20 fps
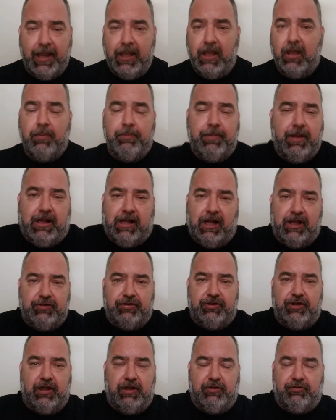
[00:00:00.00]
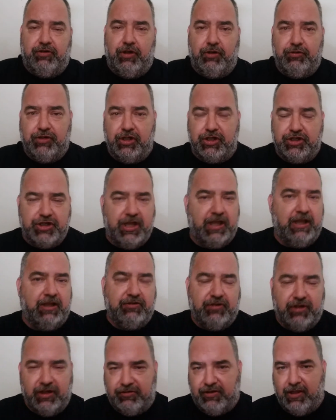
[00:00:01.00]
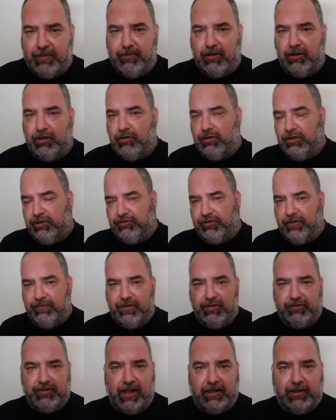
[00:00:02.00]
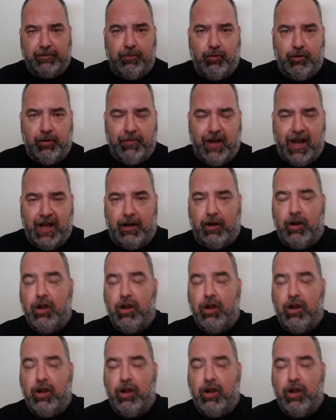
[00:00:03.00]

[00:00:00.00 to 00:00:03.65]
Because there's no such thing as an attempted lewd lascivious act upon a minor.